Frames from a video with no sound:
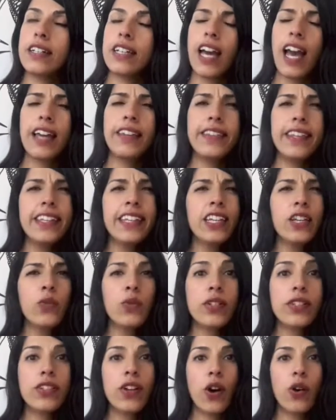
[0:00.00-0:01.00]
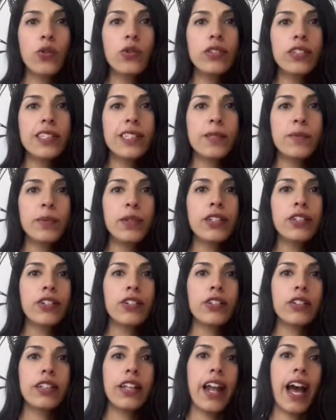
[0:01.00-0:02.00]
I think he was the only
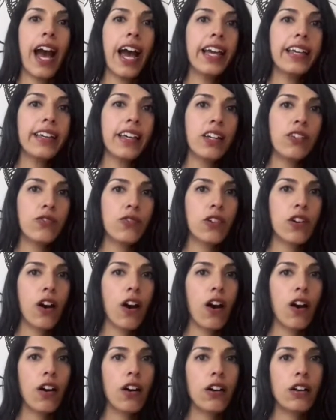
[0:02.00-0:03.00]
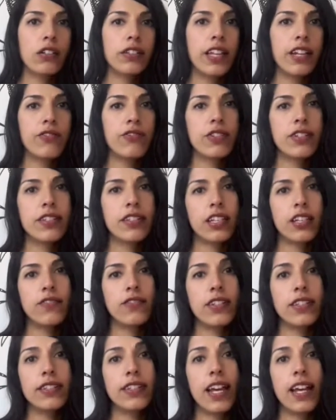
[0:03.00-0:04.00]
speaker that I can recall that
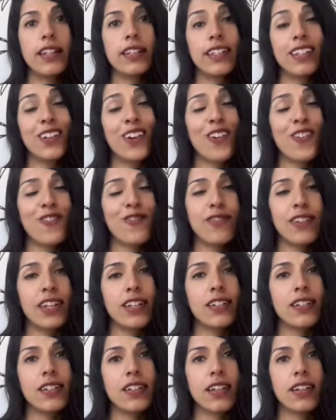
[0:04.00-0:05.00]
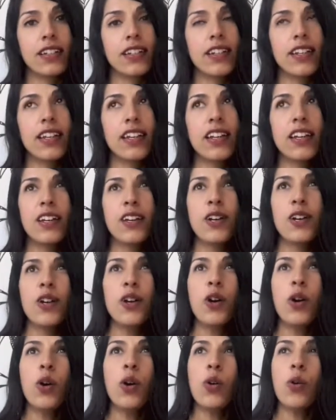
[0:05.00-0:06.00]
received a standing ovation.
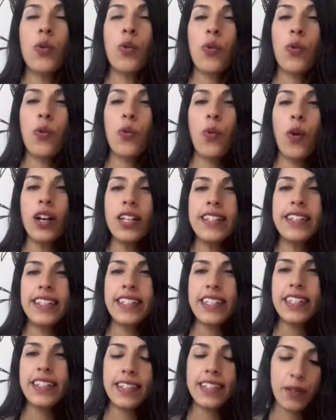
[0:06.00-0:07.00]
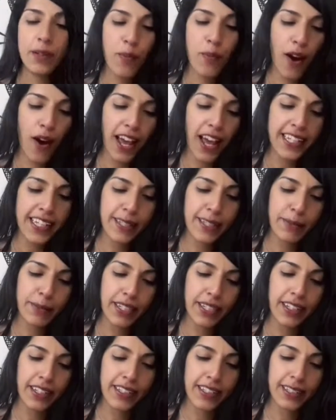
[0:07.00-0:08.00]
What did surprise
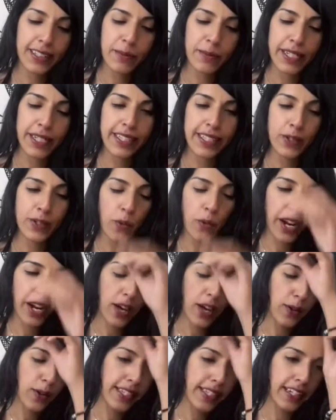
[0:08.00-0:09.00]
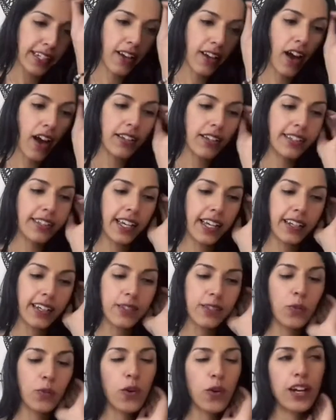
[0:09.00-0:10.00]
me a little bit when I was at
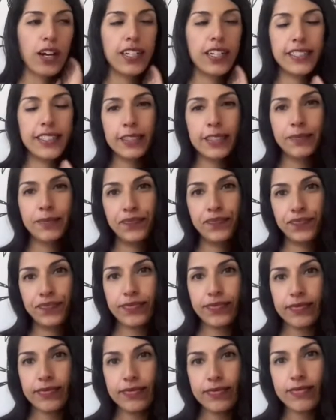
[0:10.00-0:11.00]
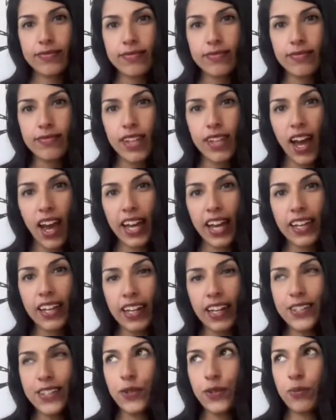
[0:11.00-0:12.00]
Contact was I
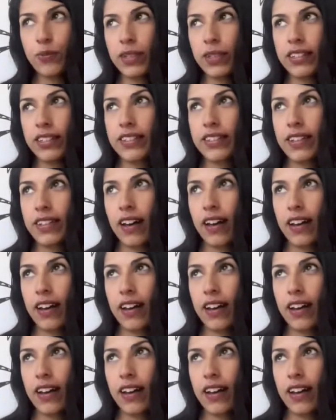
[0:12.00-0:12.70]
got to meet